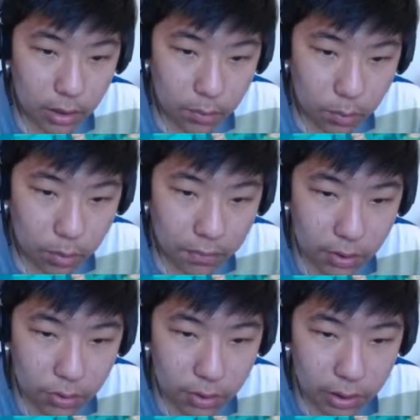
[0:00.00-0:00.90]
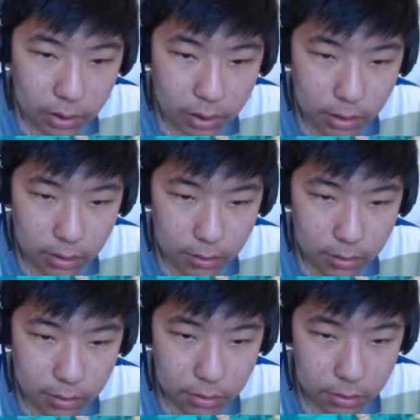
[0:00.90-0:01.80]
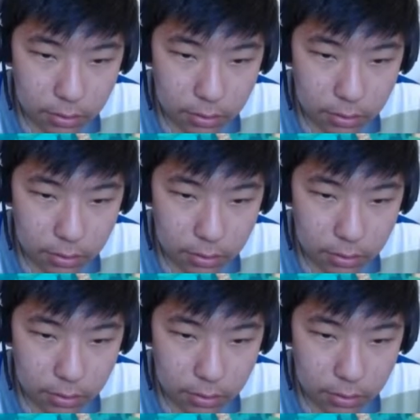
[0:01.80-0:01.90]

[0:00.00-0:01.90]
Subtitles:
But what if I do like a clearance?